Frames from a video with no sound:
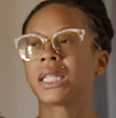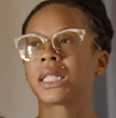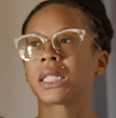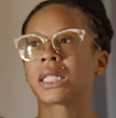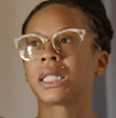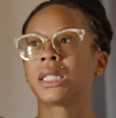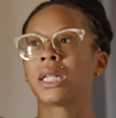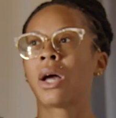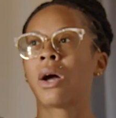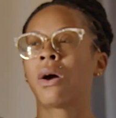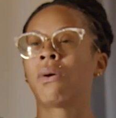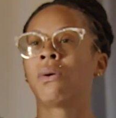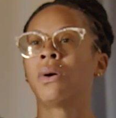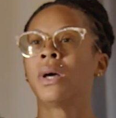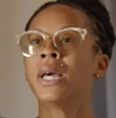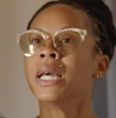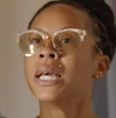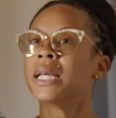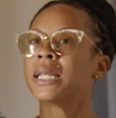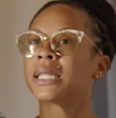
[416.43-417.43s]
It's no,
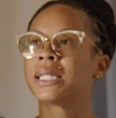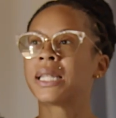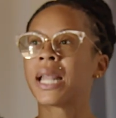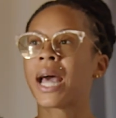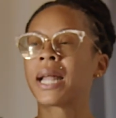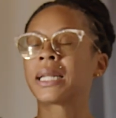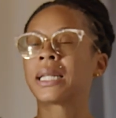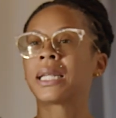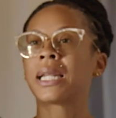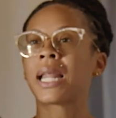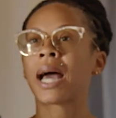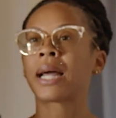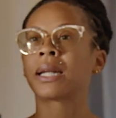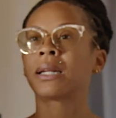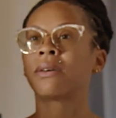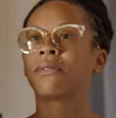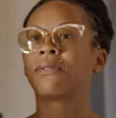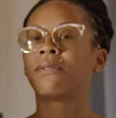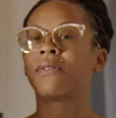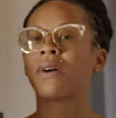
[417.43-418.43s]
it's not a lot
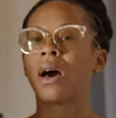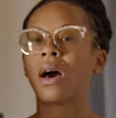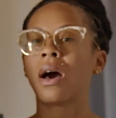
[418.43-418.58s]
of